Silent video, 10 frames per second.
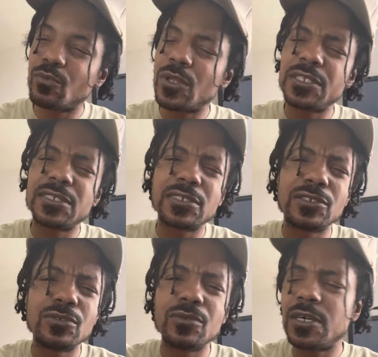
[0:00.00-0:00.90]
willing to
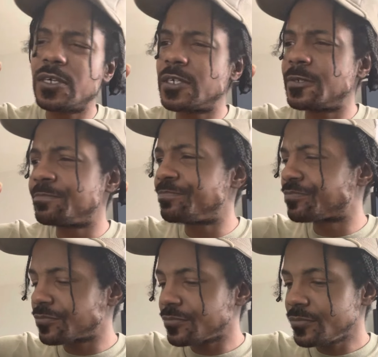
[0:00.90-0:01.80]
do um
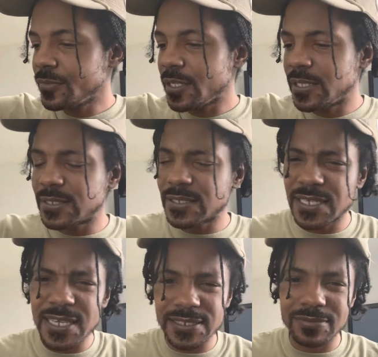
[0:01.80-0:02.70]

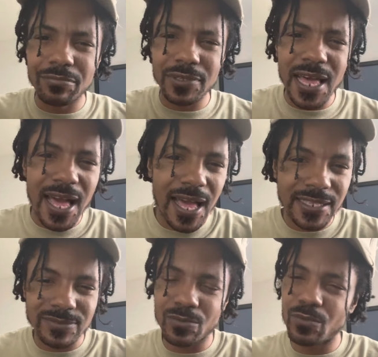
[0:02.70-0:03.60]
skits,
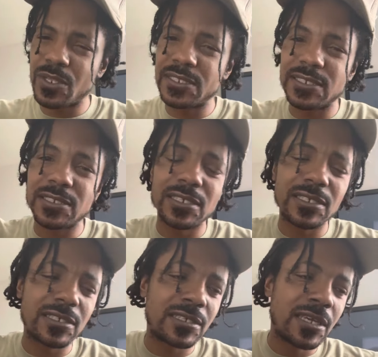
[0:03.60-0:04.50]
blogs, willing to
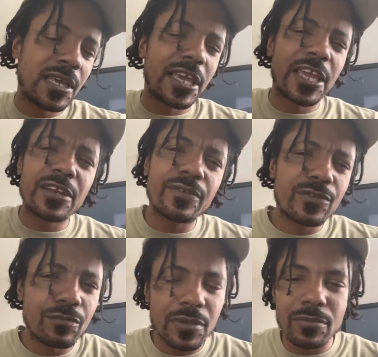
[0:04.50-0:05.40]
uh
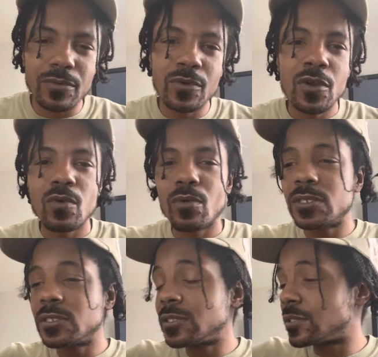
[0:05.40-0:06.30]
interview people,
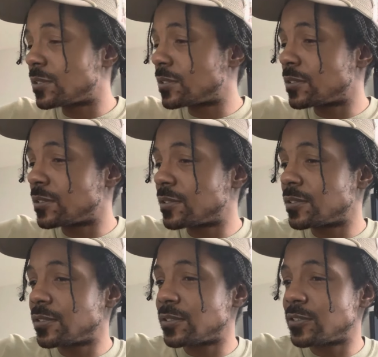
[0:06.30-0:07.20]
willing to to
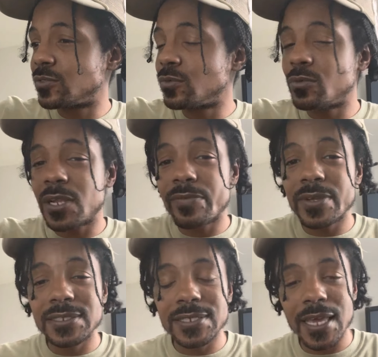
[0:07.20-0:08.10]
to, to do whatever
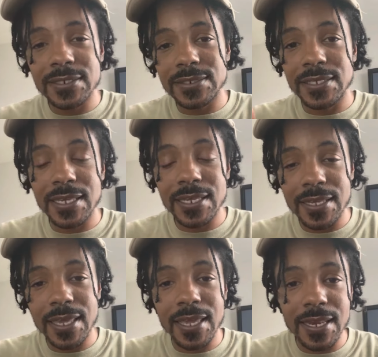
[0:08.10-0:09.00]
it takes to get
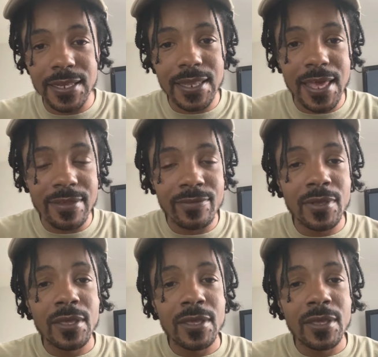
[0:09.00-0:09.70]
ahead in life